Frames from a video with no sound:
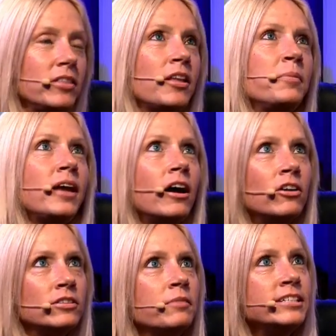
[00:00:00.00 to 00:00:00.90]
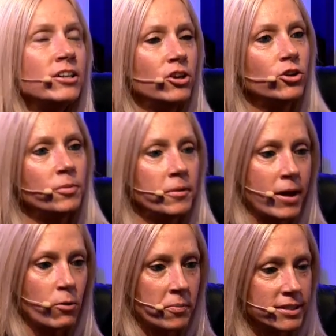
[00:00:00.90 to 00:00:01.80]
let me tell you a little bit
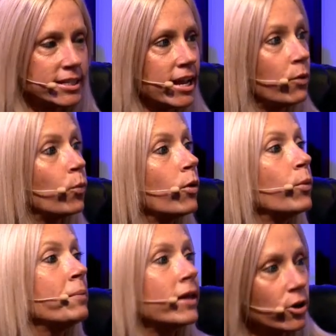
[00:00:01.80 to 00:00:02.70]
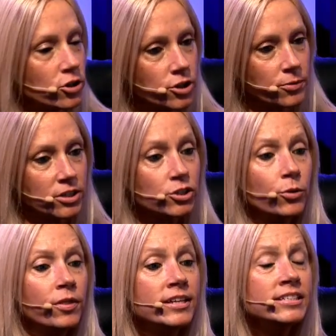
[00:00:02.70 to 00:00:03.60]
about Women's Day and what we plan on doing. So
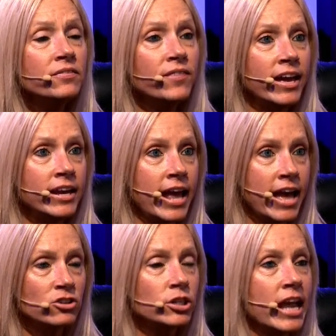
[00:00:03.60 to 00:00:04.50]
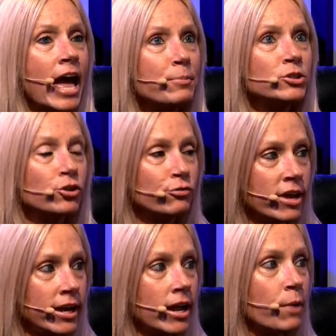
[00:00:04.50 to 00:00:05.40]
this event actually happened
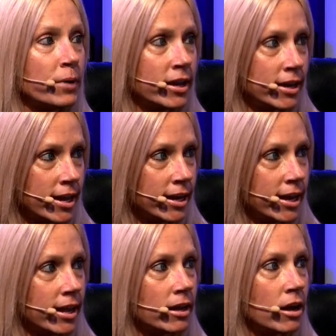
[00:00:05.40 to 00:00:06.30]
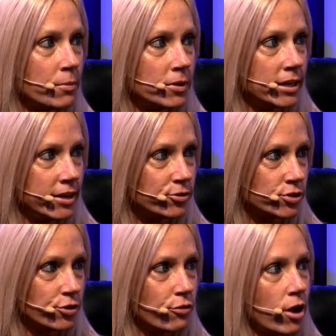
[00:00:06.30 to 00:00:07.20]
already up in Connecticut a couple of years
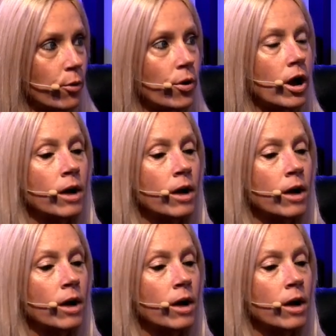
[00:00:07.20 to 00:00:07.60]
in a row.